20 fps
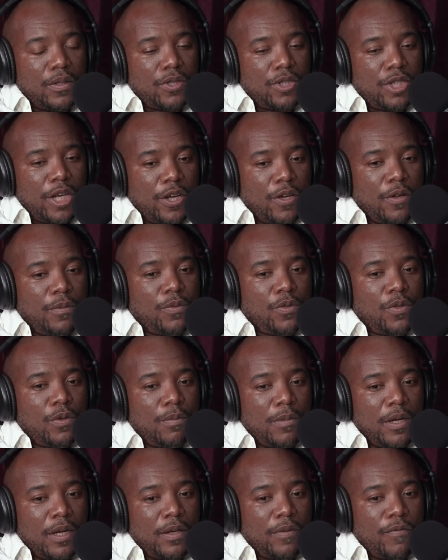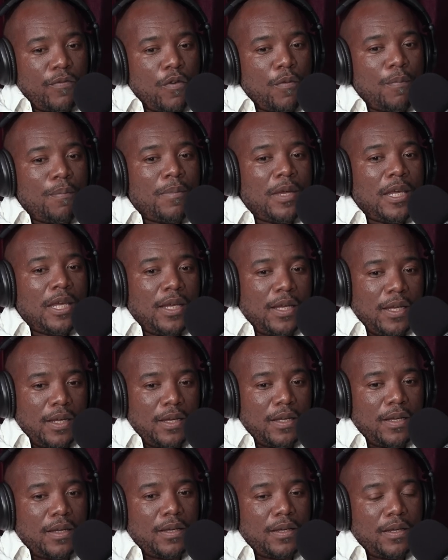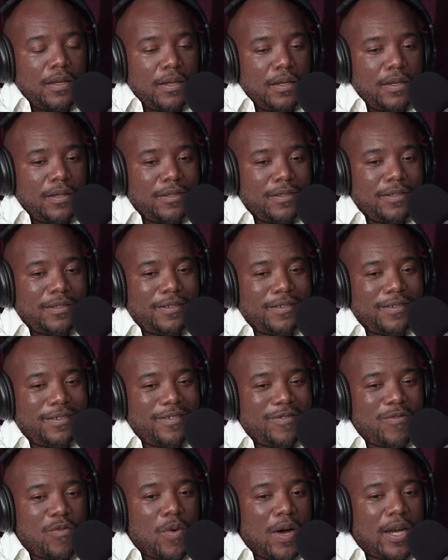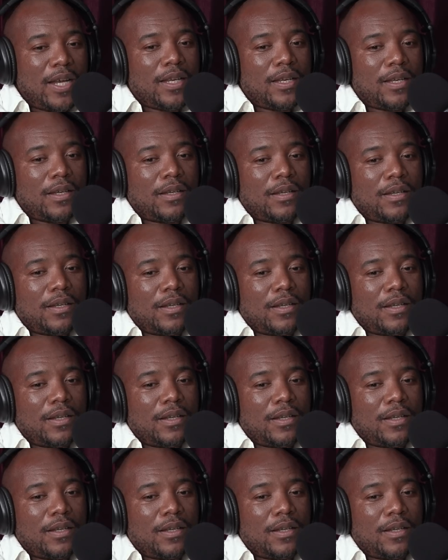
Jacob Zuma, for me, one,